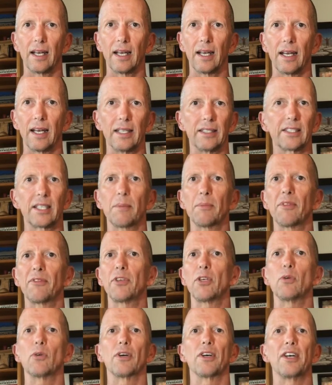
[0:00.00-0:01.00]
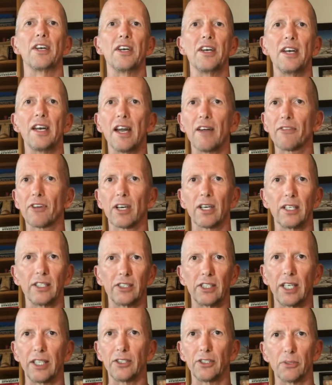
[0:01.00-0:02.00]
And some of you are never going to
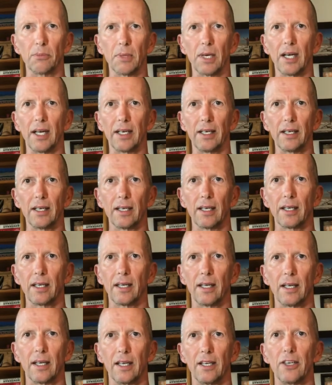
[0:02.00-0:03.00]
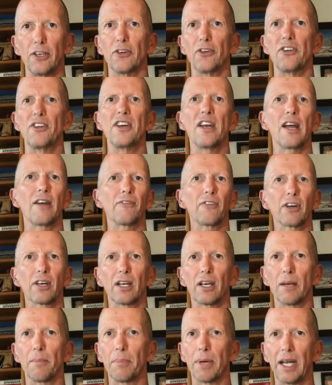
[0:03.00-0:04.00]
change your mind. You're never
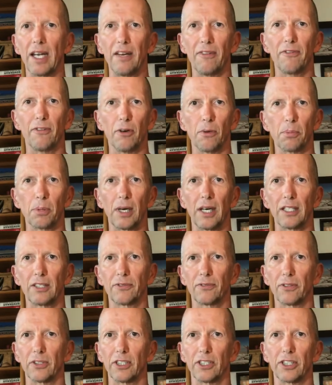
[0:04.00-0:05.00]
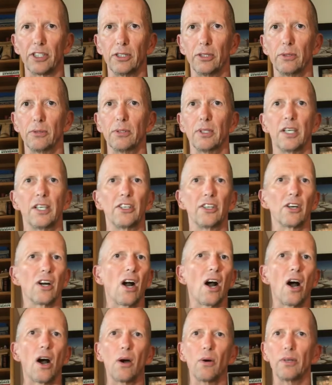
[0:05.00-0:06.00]
going to pay full price for a shoe. You're
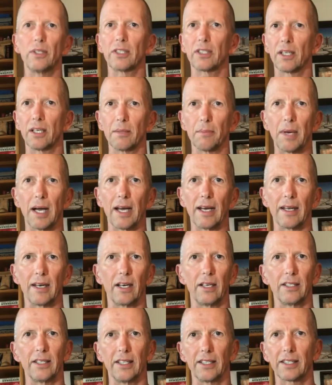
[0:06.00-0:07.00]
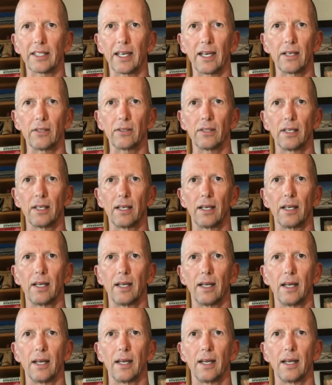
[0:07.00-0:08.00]
always going to buy it on discount.
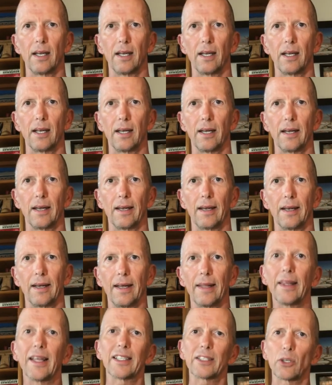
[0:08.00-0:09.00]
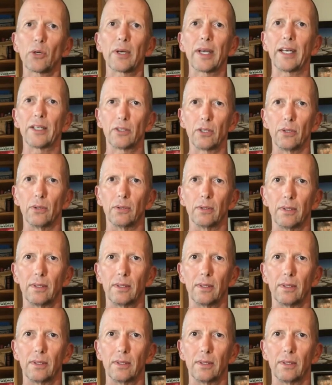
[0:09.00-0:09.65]
And that's okay too.